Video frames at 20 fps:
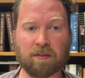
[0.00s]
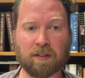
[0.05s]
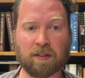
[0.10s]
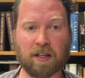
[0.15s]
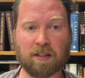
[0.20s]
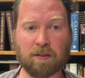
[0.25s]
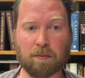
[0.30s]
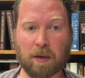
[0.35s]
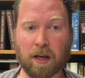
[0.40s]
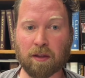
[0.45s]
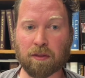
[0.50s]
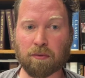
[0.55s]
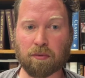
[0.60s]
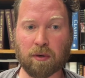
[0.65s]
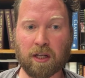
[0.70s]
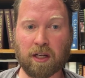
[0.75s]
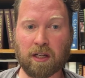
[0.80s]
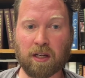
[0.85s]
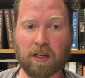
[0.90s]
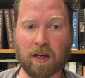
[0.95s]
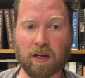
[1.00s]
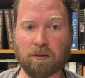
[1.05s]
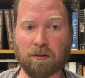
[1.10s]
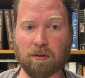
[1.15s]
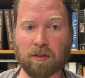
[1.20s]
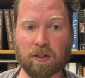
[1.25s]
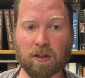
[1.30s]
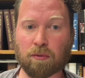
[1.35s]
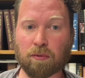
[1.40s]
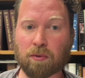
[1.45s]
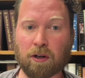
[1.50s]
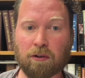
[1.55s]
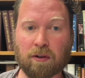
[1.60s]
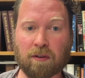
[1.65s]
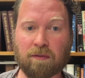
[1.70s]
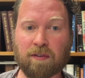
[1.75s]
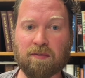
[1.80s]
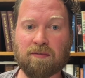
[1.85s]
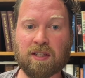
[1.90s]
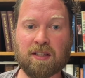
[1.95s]
that's about 300 to
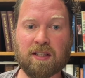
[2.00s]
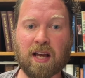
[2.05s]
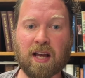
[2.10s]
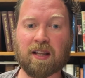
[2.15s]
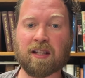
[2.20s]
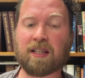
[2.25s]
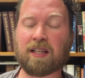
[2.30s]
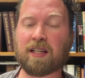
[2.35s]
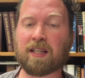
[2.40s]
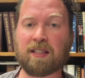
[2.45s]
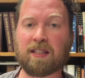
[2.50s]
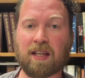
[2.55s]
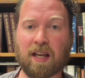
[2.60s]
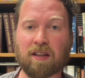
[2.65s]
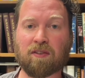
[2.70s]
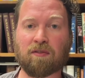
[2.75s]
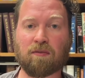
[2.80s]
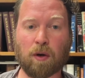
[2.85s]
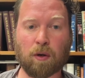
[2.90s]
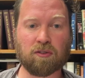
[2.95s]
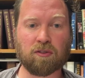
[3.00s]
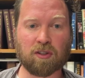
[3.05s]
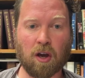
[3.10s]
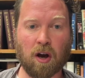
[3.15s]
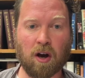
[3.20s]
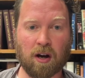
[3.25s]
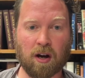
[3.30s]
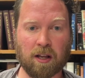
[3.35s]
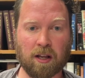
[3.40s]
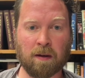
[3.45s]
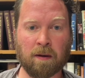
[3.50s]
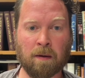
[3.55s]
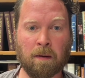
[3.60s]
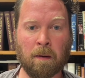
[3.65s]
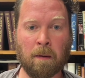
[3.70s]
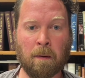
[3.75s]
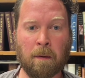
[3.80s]
350 delegate yes votes gone,